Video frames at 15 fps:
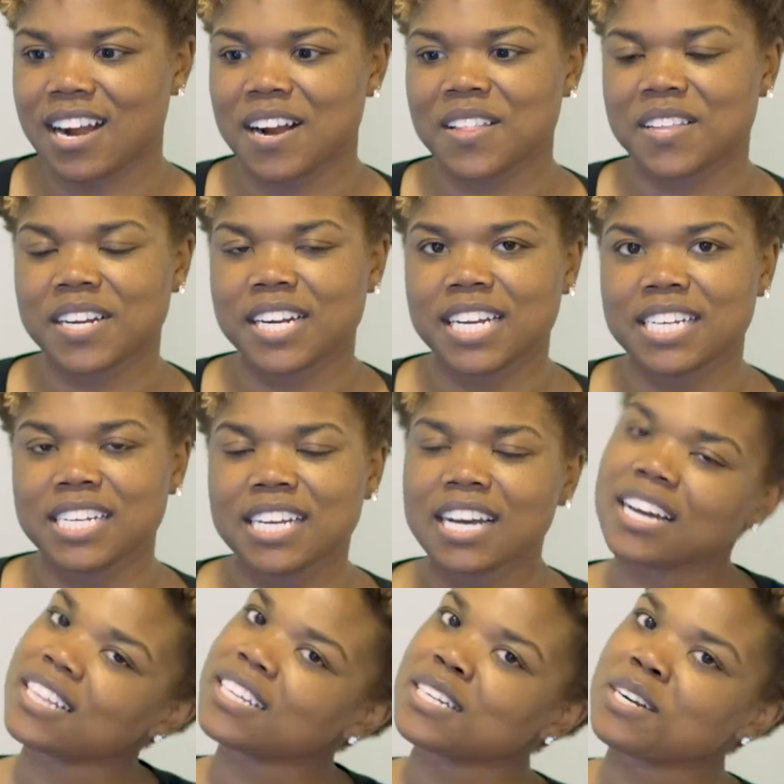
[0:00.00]
Are there any
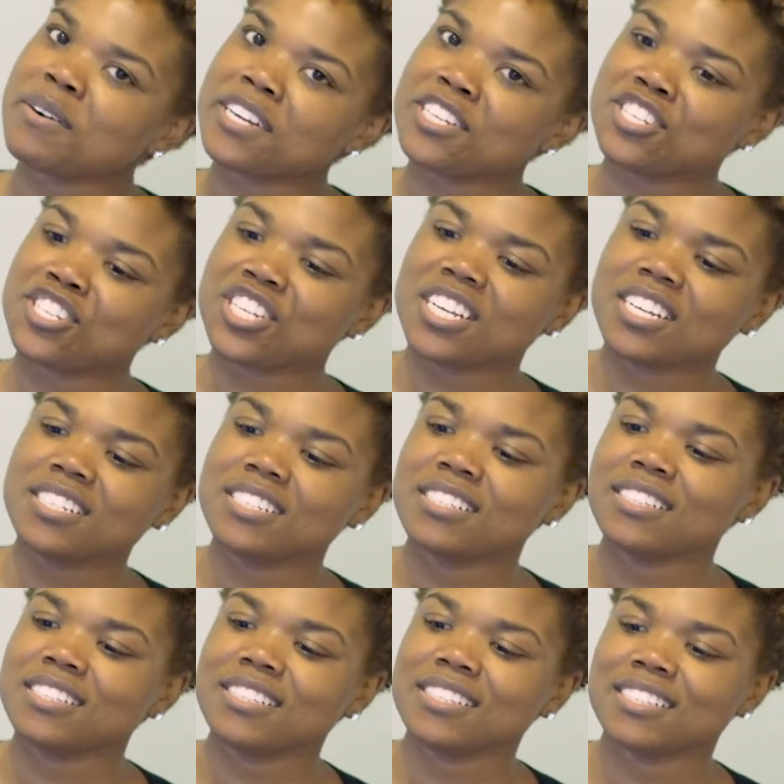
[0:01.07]
other
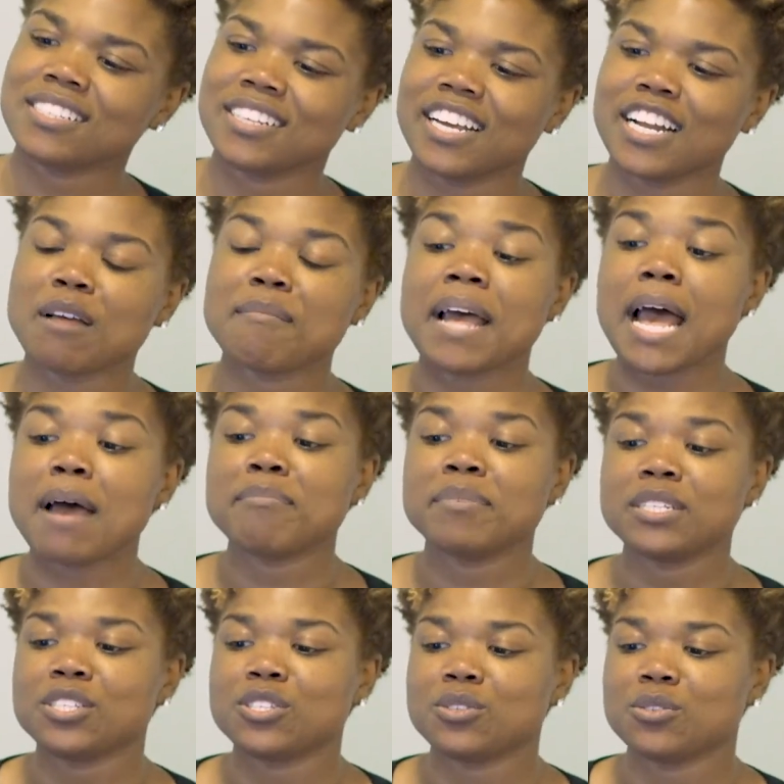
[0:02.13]
questions? And I'm
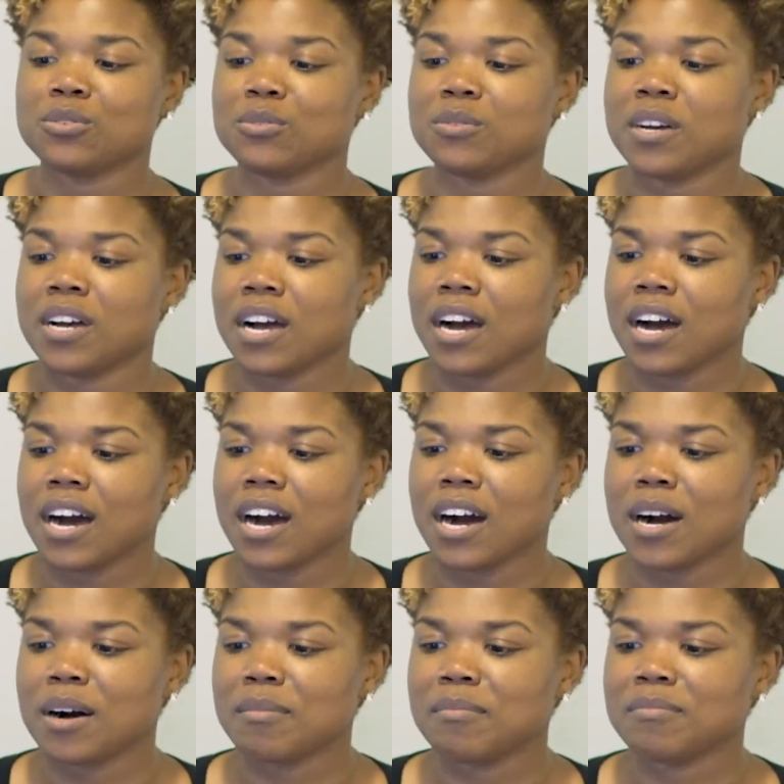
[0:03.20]
happy to,
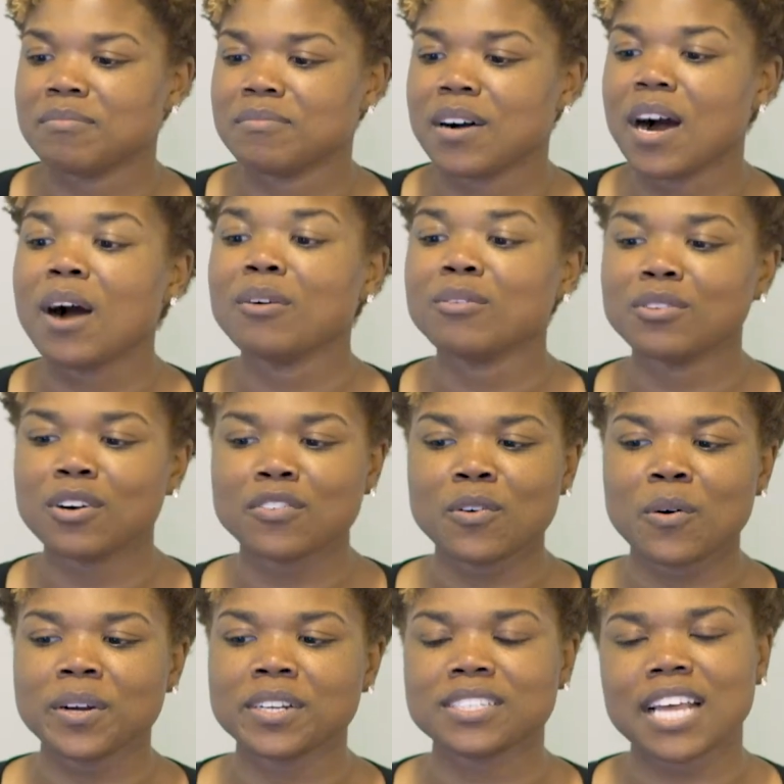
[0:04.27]
of
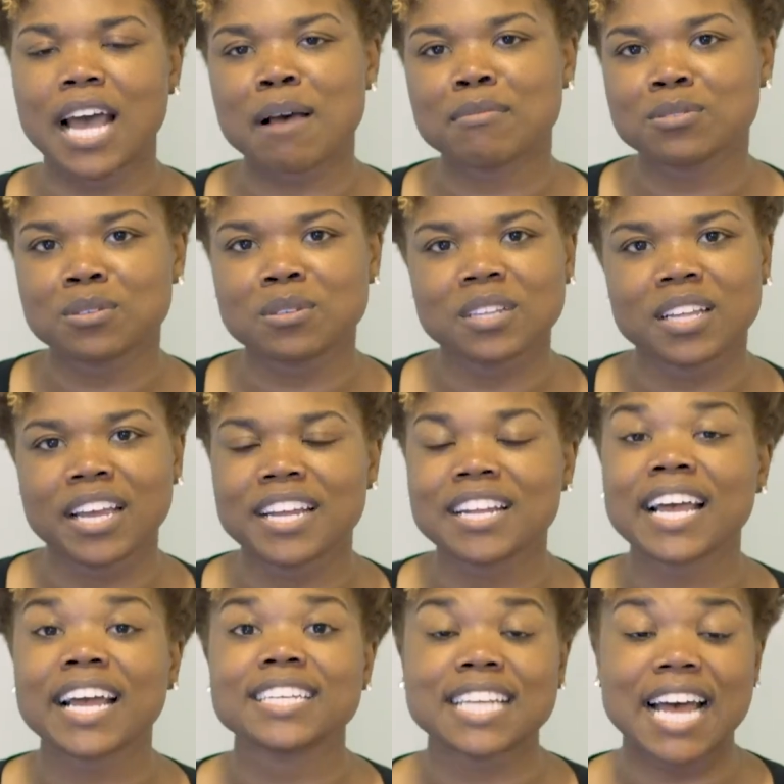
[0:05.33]
course, absolutely. And
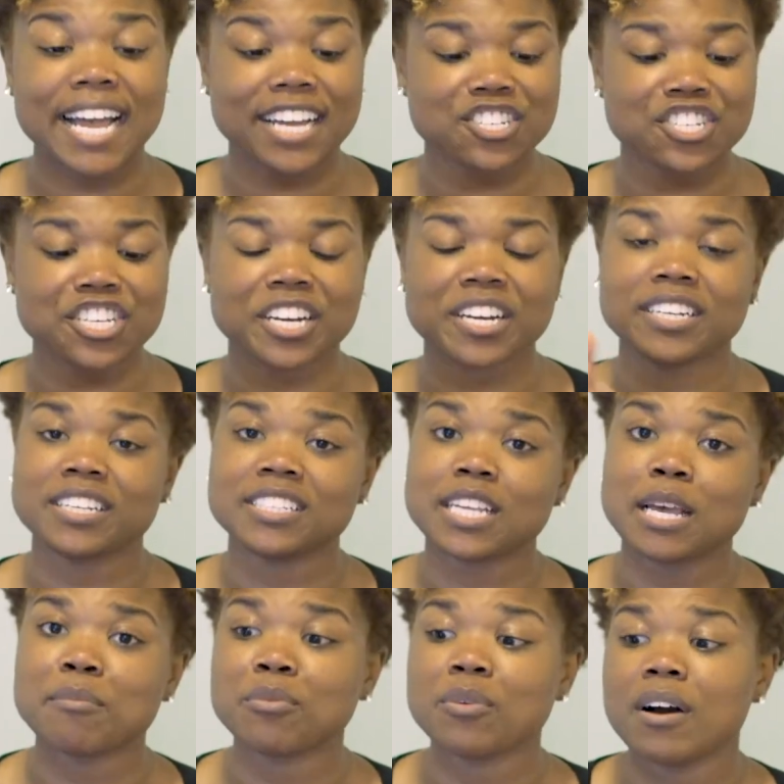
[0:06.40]
like I said, I can share an
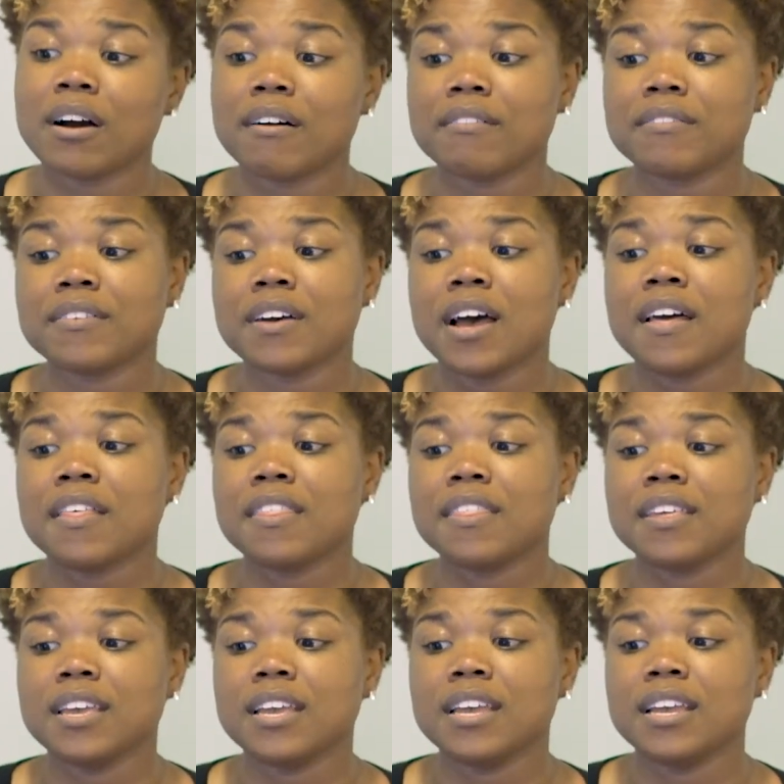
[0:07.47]
example of
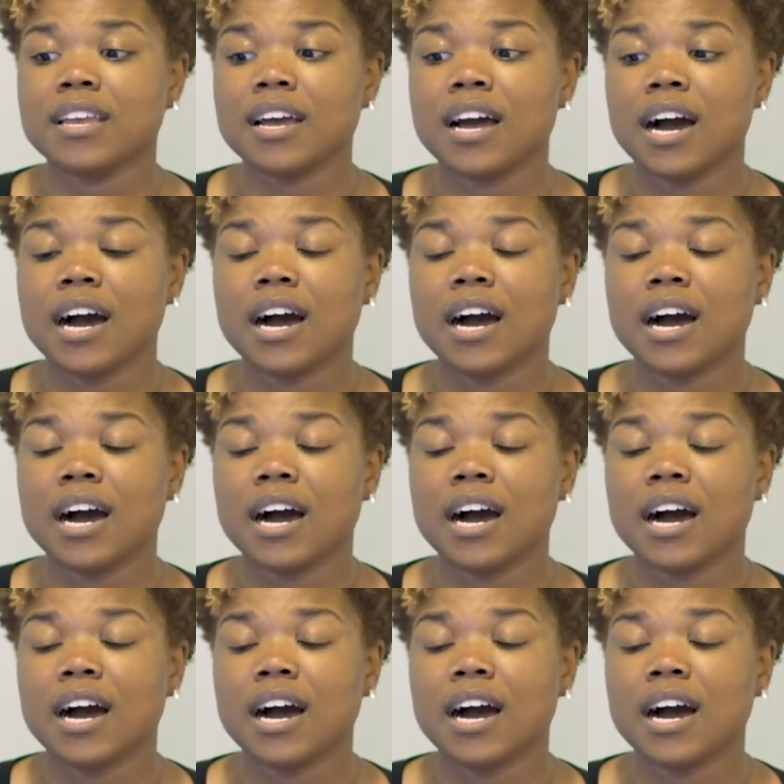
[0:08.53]
the